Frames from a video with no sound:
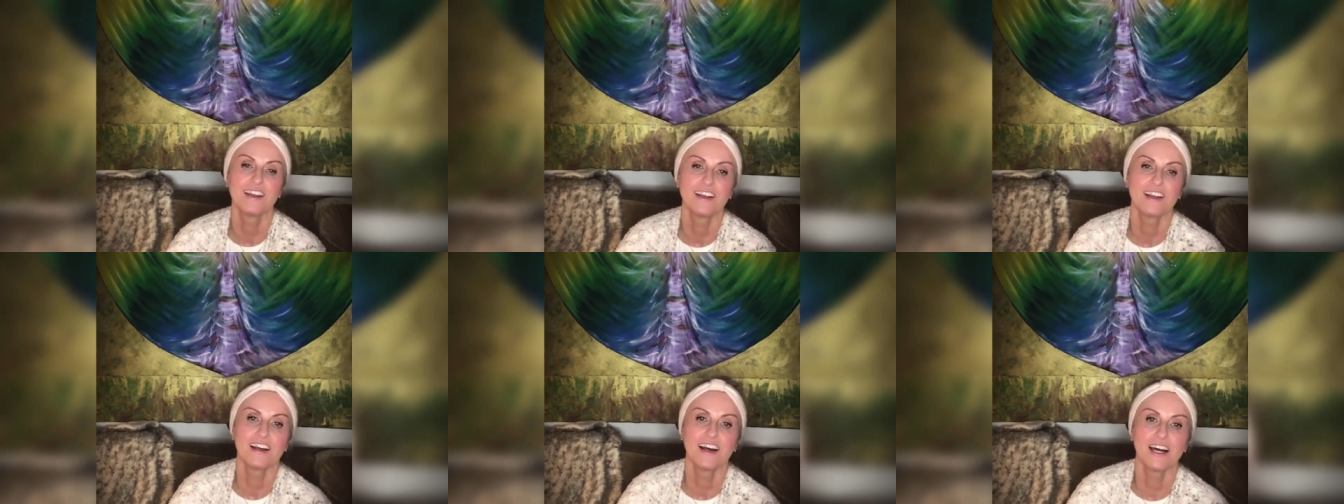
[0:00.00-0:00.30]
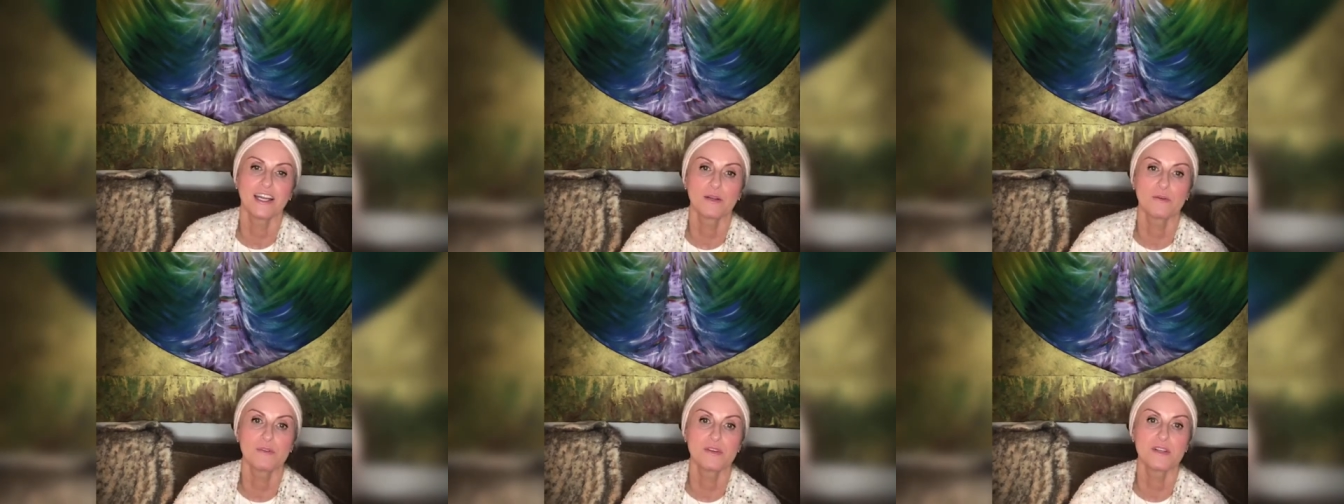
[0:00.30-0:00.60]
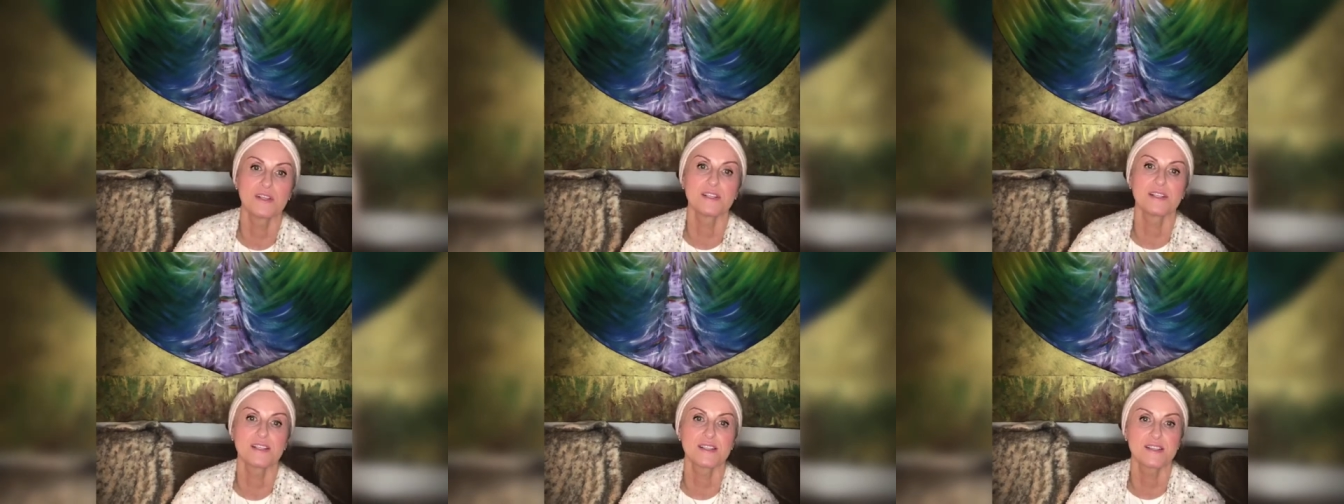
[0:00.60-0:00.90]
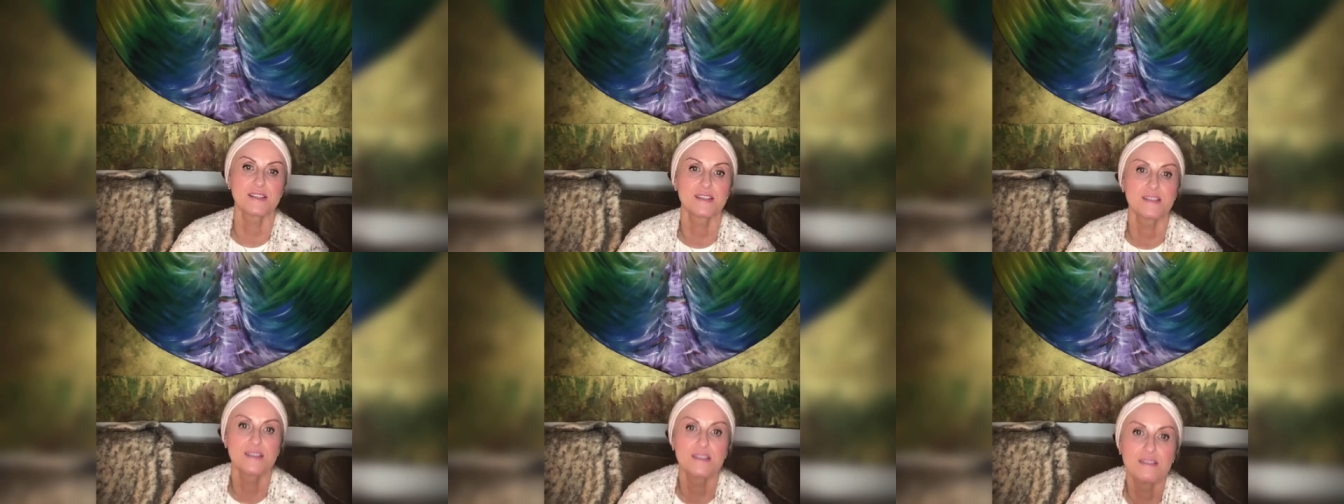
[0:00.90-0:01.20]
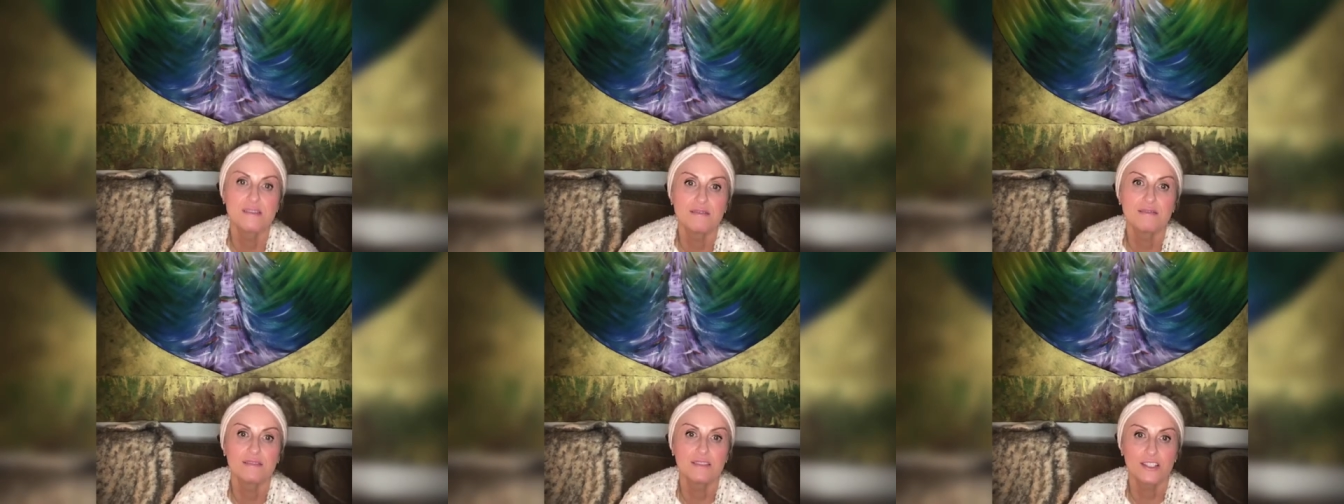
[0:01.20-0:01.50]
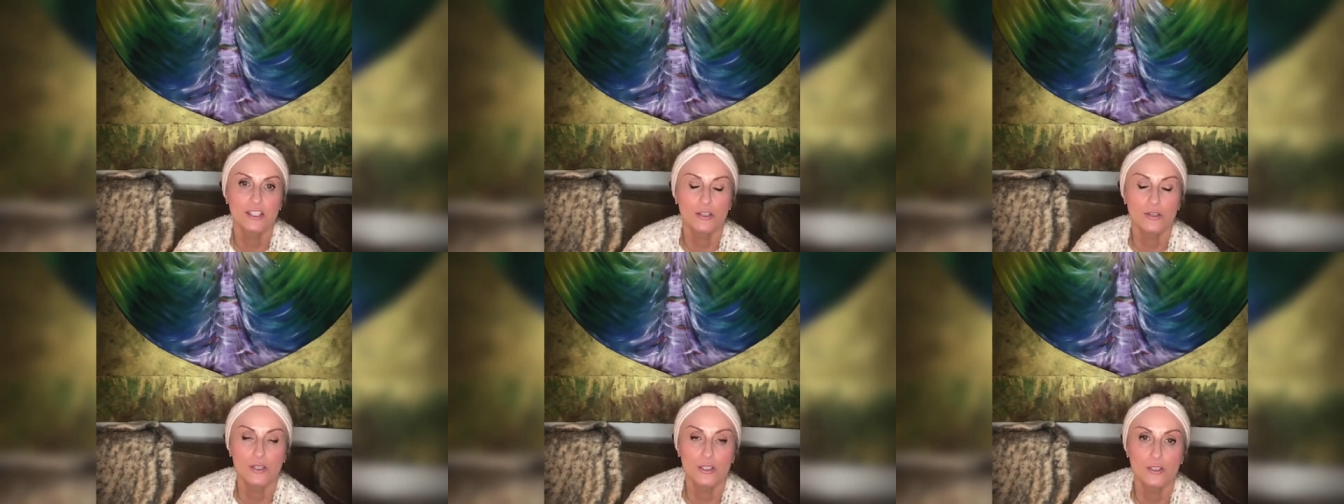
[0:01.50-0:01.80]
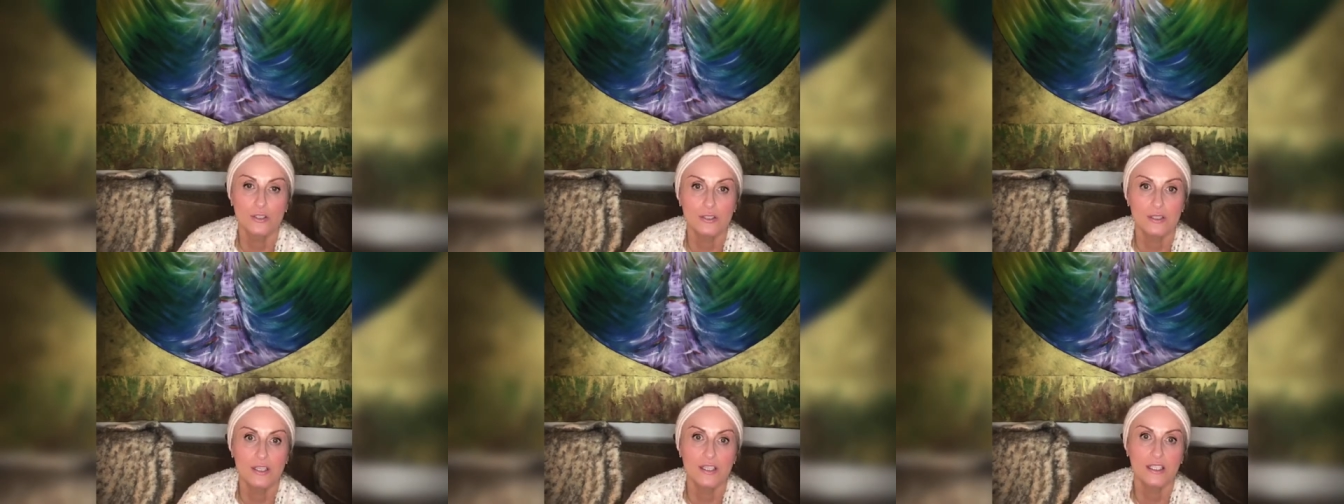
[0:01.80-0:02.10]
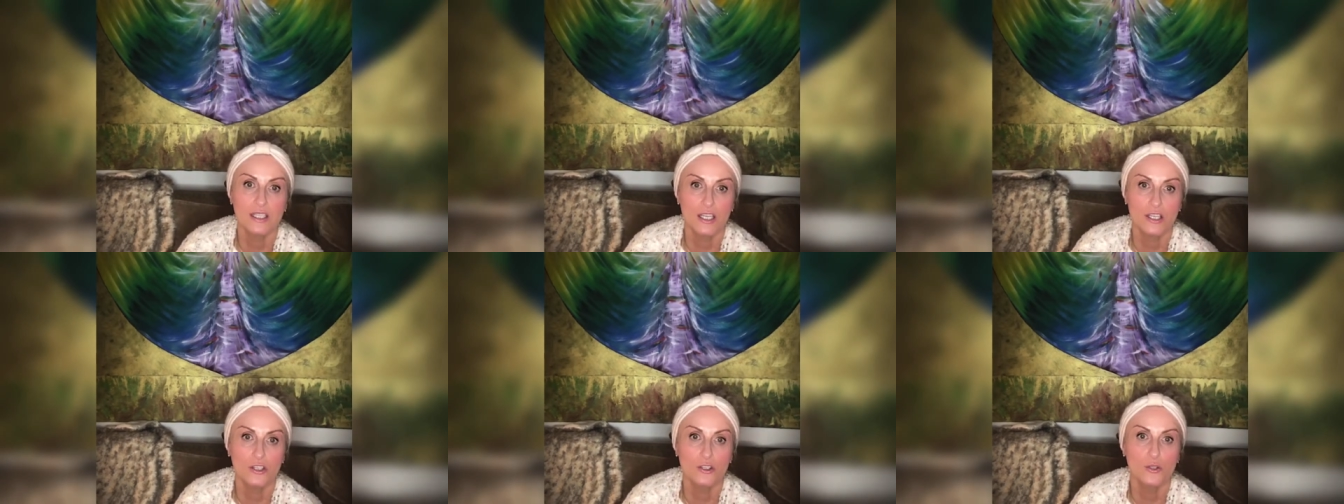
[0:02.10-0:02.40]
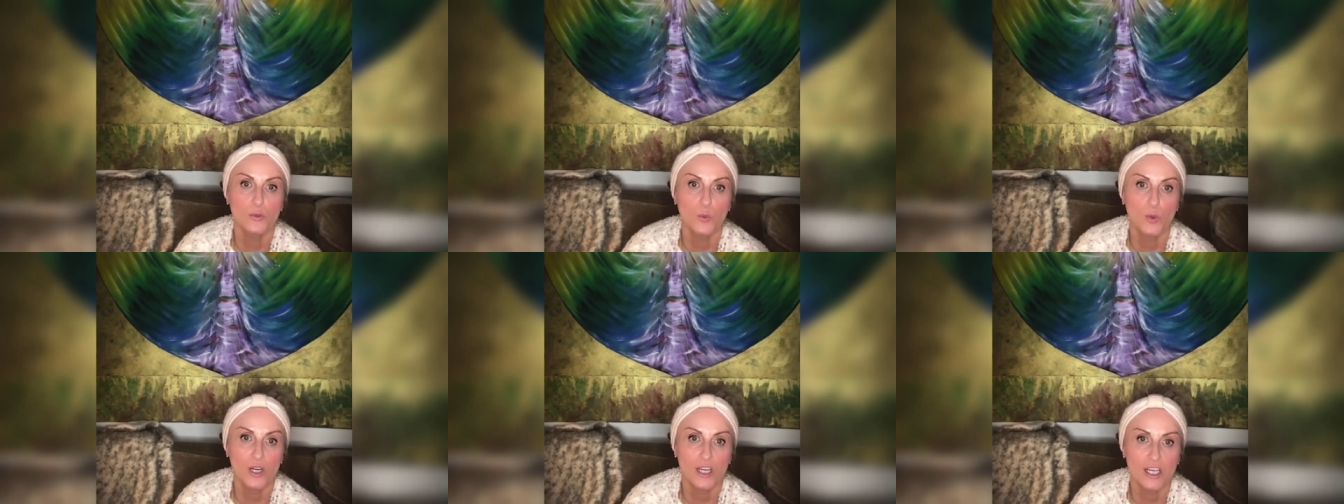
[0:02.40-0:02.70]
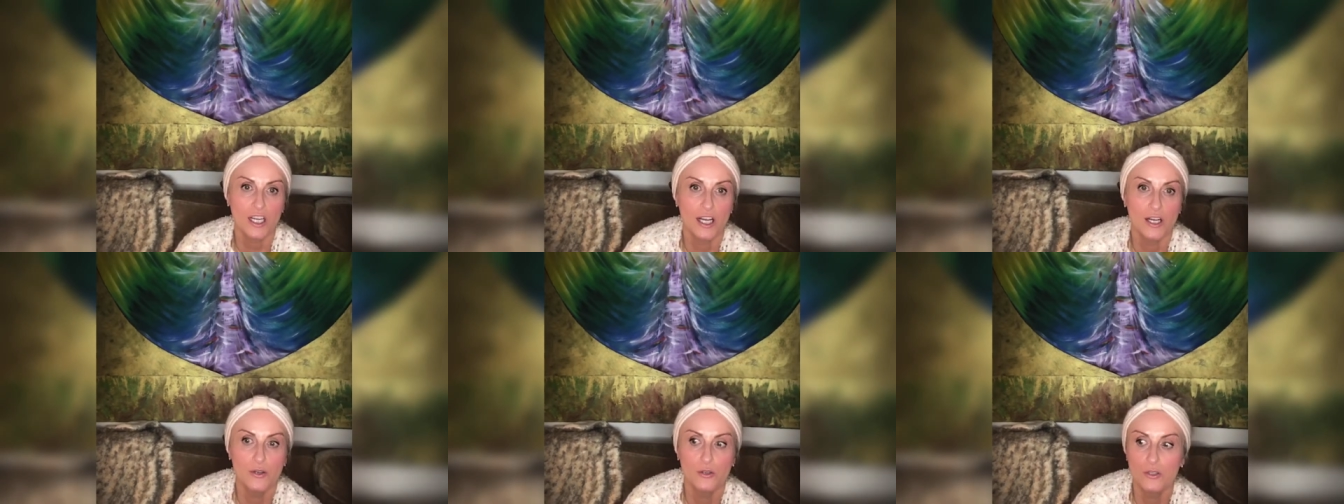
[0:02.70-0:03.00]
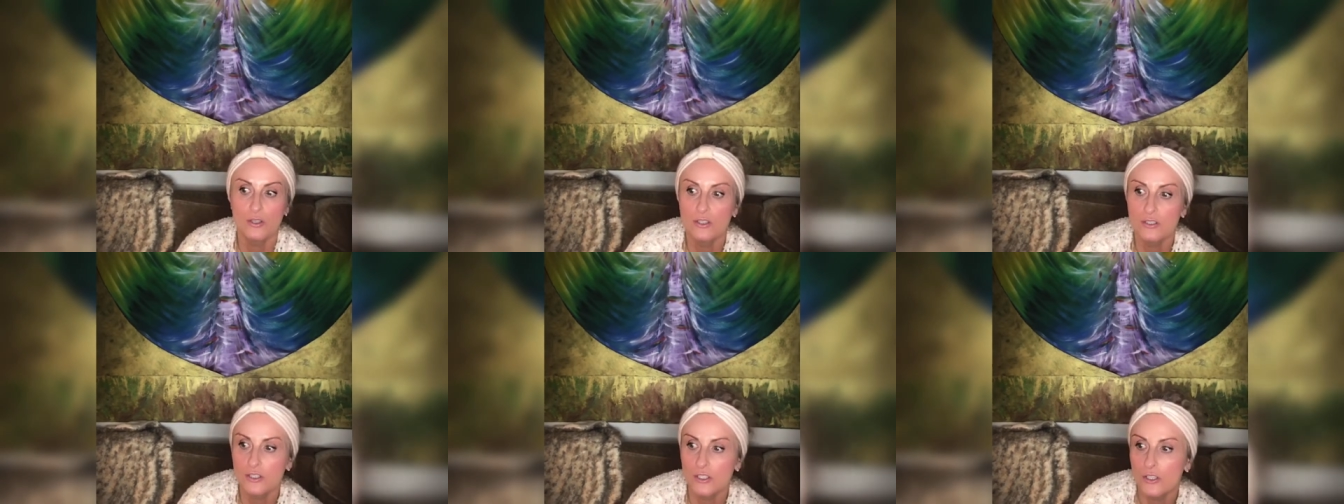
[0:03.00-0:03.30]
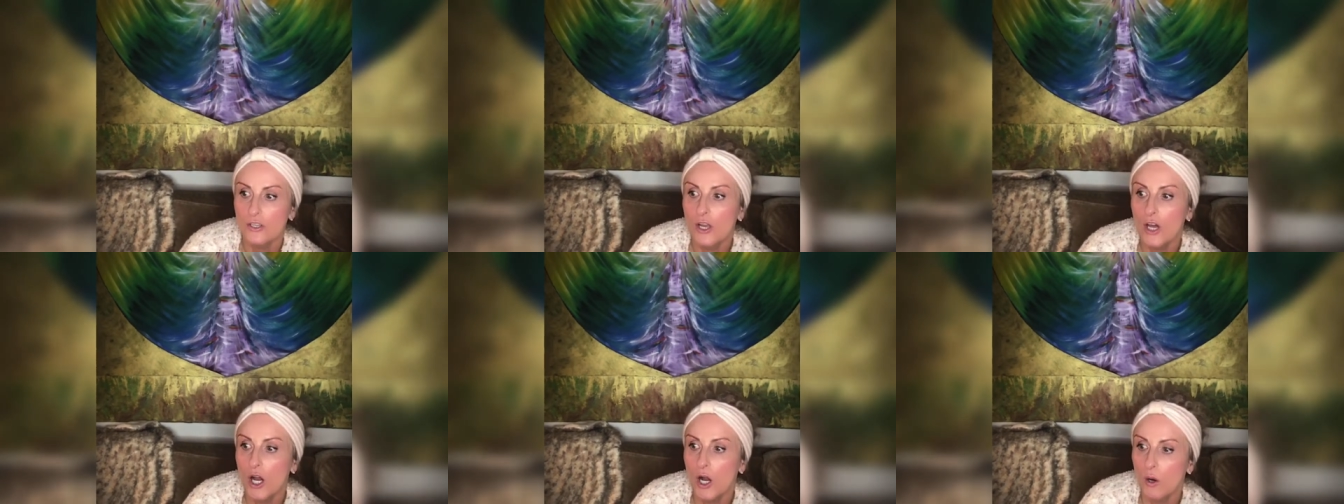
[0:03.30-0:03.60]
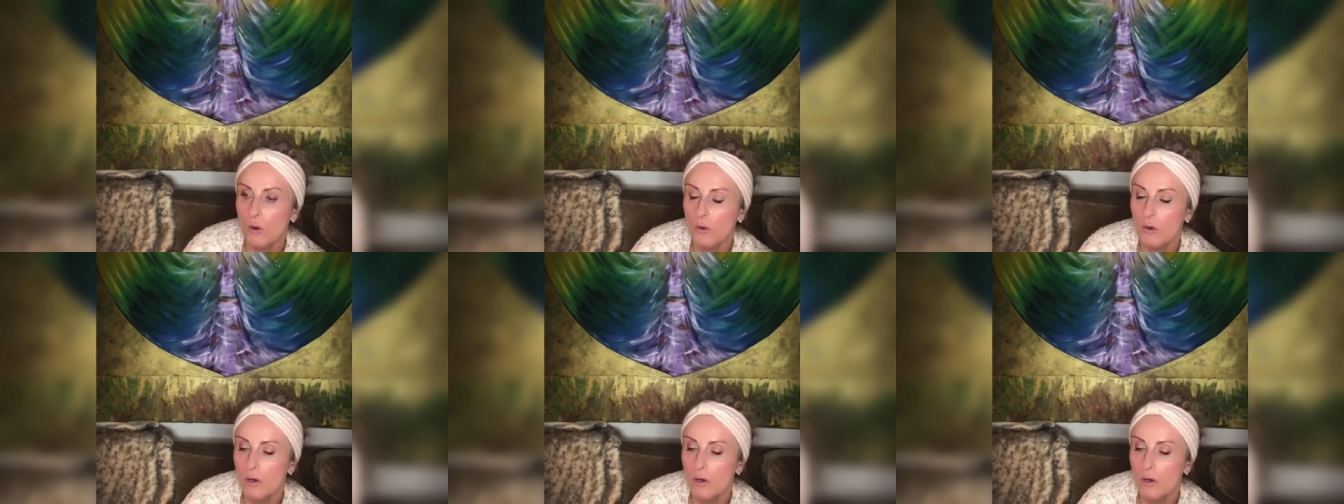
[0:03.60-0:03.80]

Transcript: and it was, you know, it looked like a good workout, you know.